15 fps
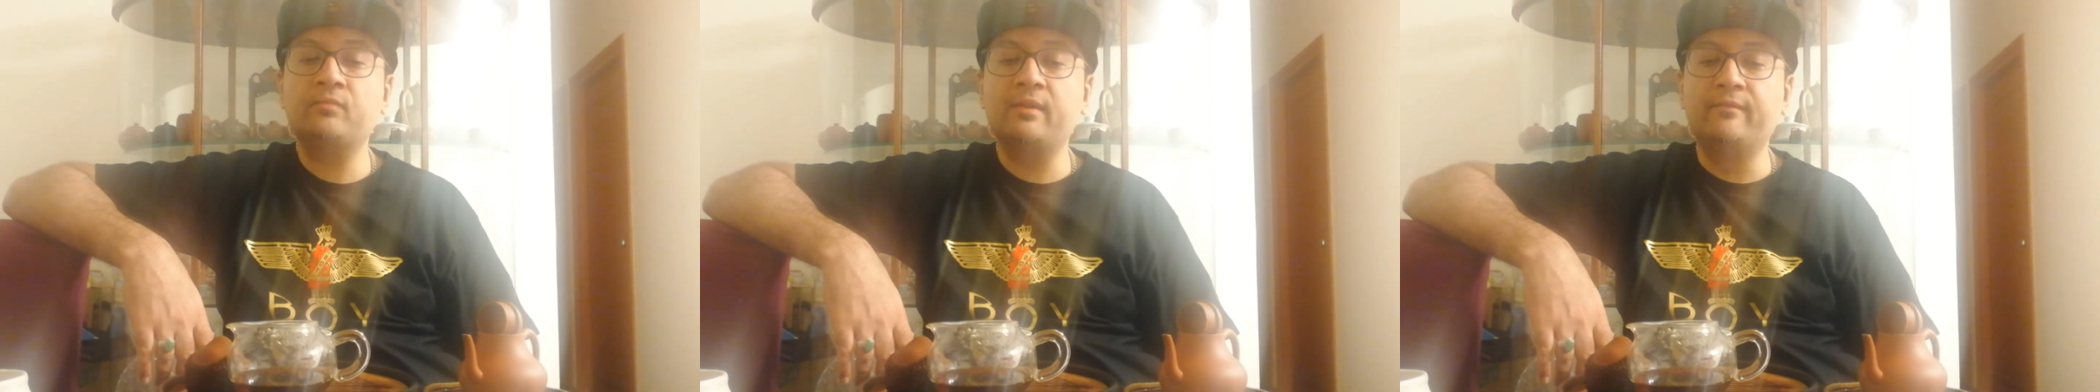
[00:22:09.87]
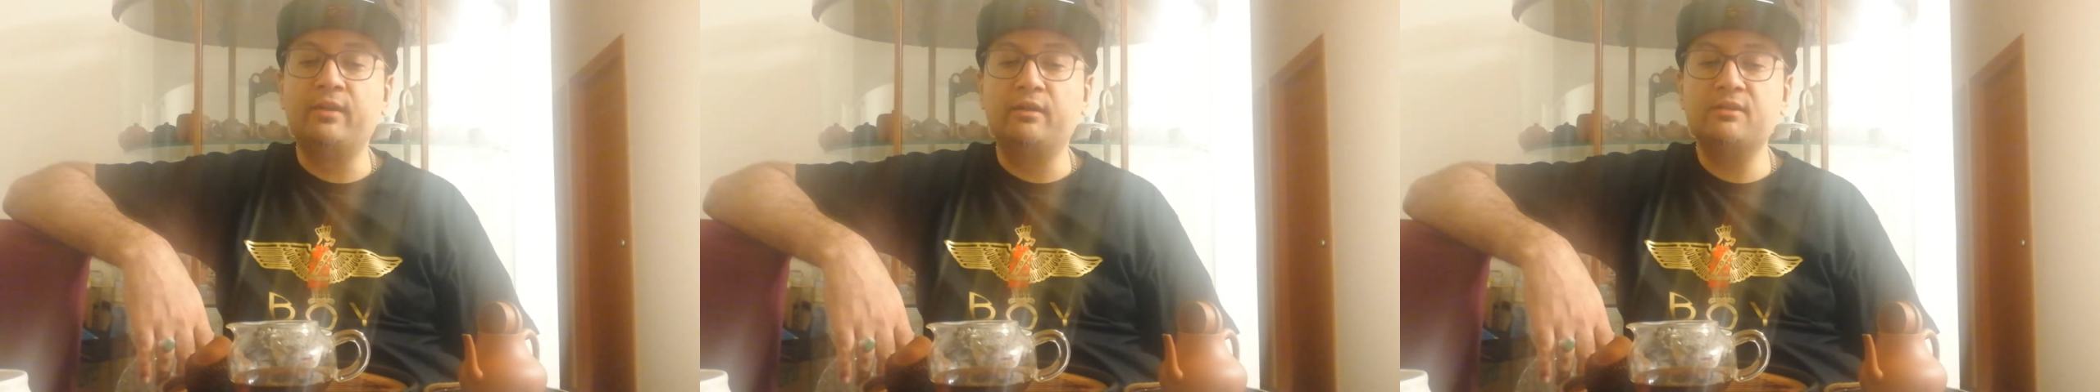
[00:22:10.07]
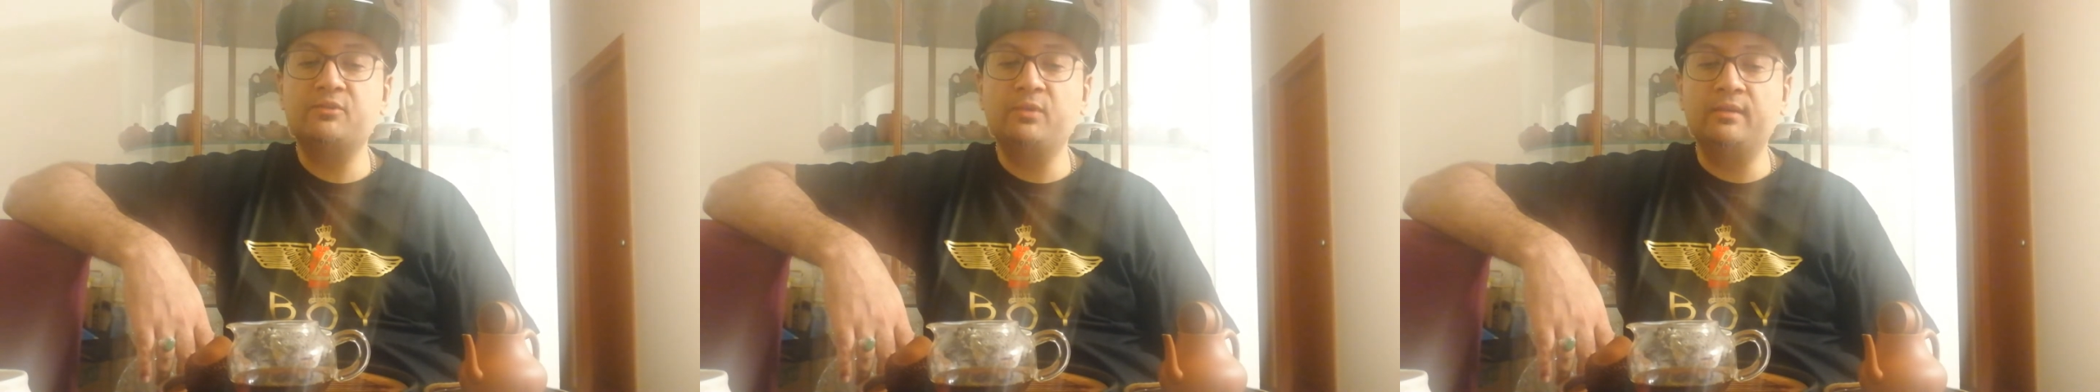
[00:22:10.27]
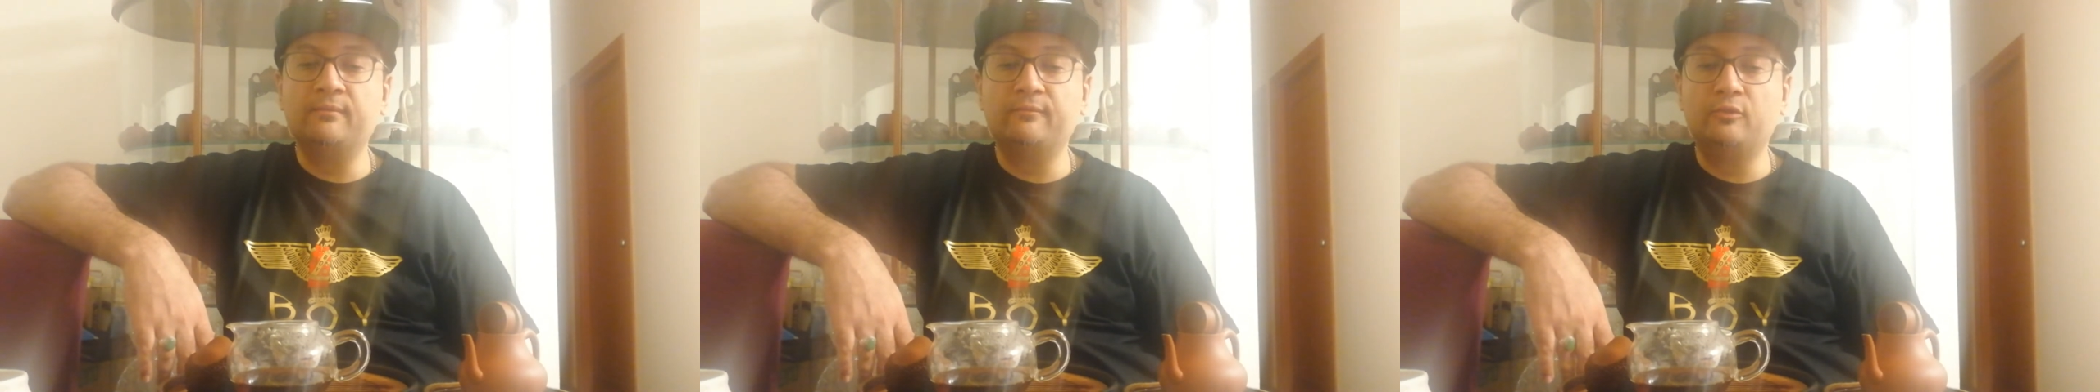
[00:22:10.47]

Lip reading: Very sweet and